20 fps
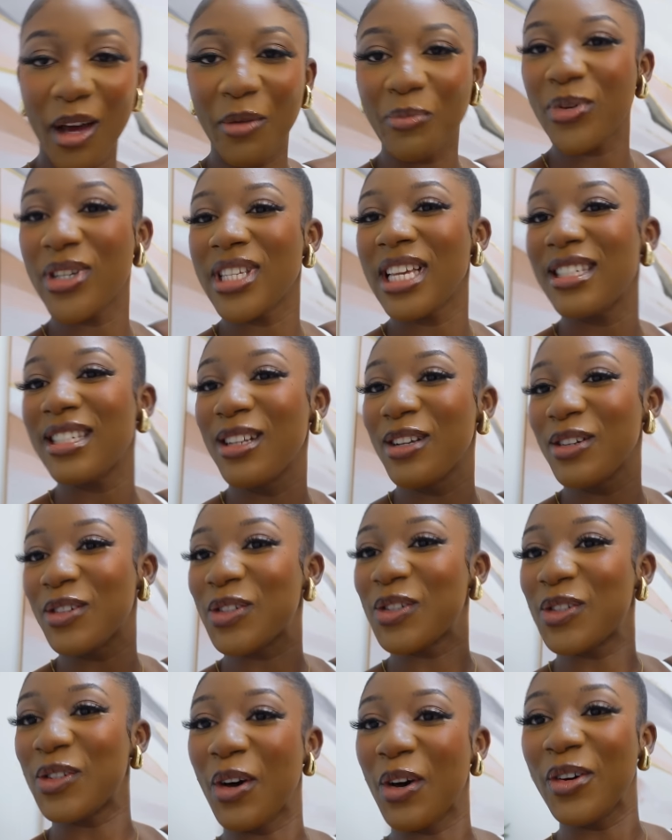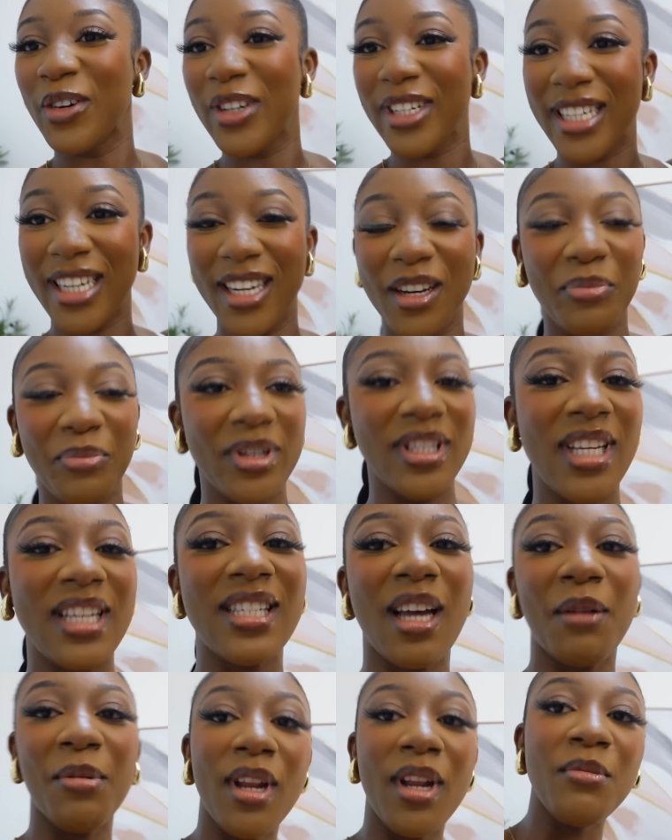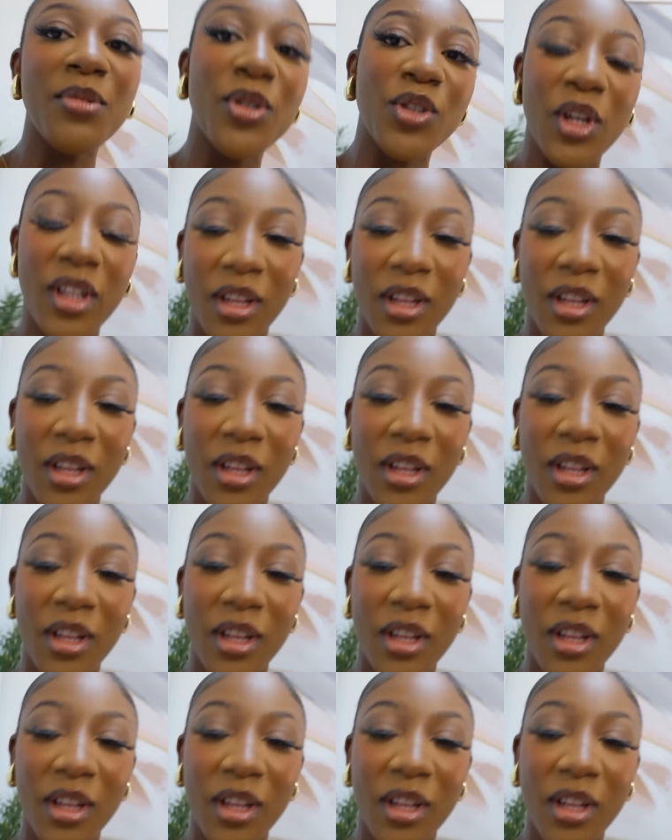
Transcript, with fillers: and princess looks so good princess come and let me show